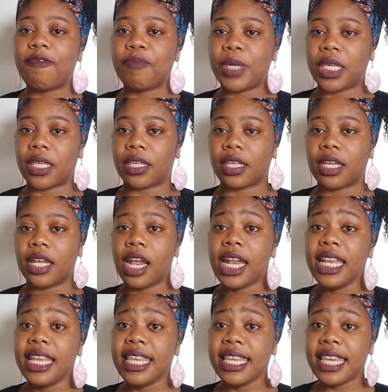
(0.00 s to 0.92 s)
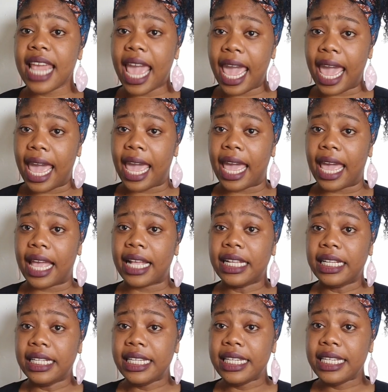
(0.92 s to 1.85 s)
me. Nye,
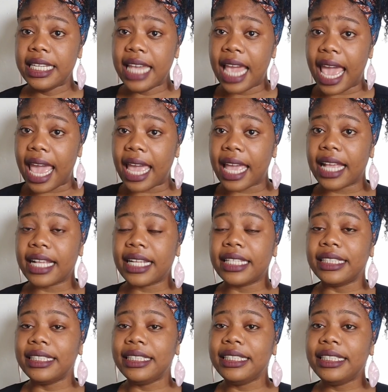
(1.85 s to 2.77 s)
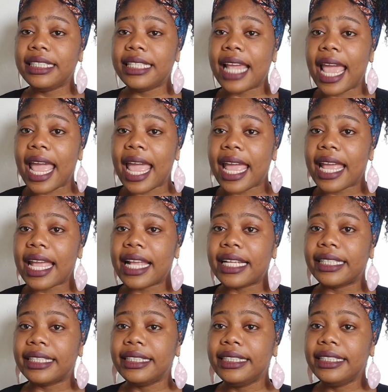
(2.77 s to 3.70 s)
nye, nye,
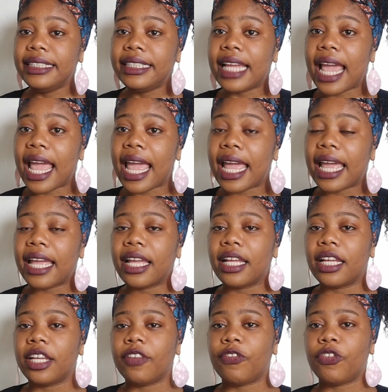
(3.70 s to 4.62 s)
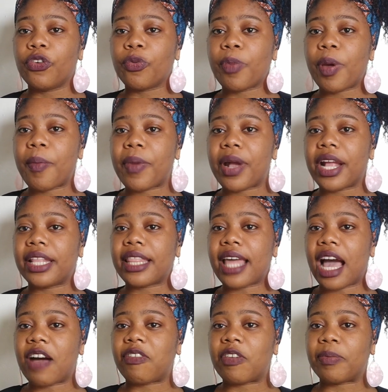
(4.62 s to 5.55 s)
nye. If you remember in the
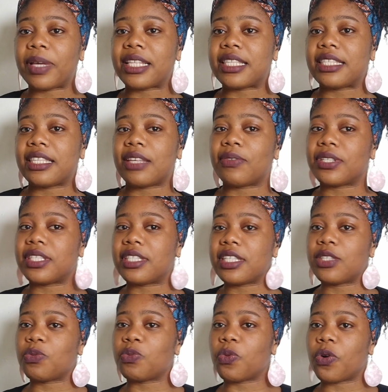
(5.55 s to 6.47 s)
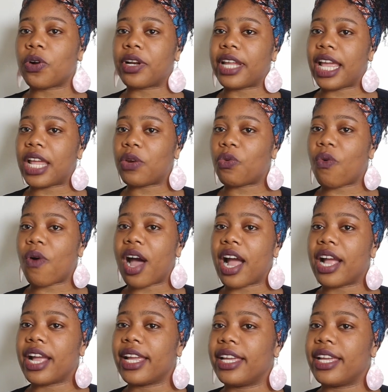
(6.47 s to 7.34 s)
alphabet, there was this word ny.